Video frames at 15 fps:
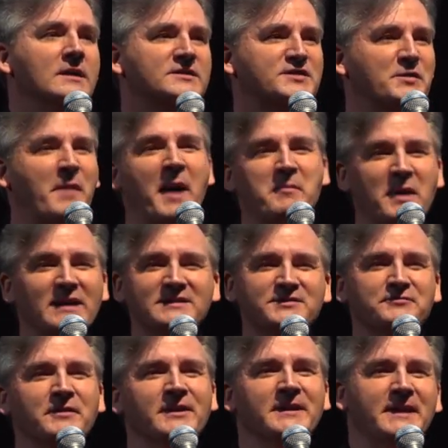So my
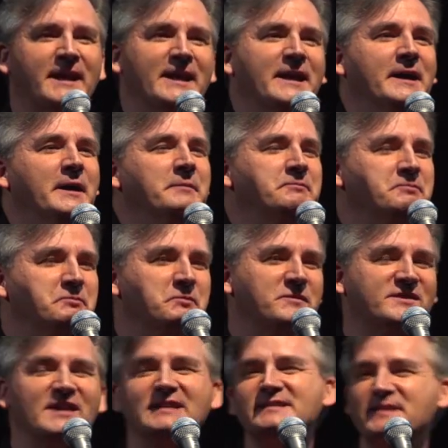best friend Kim
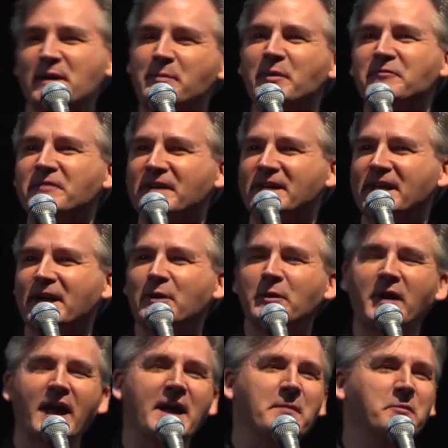sets up a video
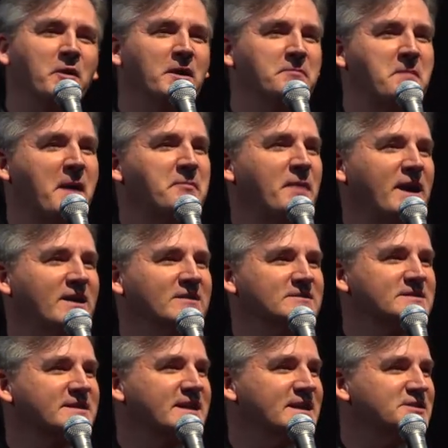camera in my
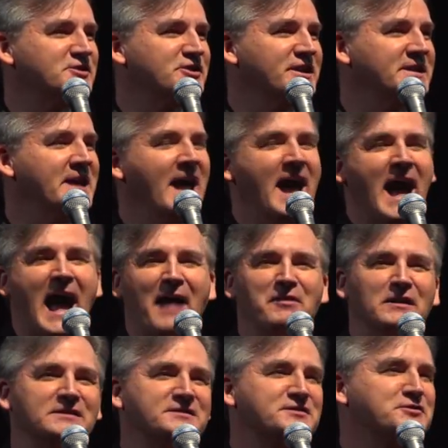parents' kitchen,
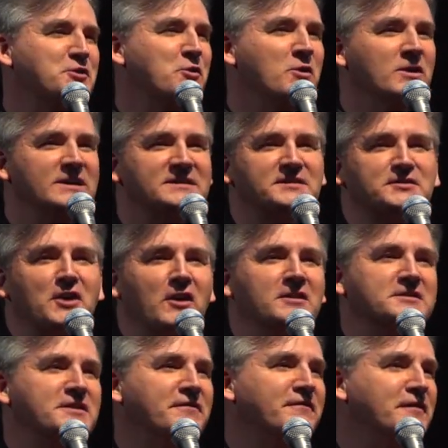and the stories start to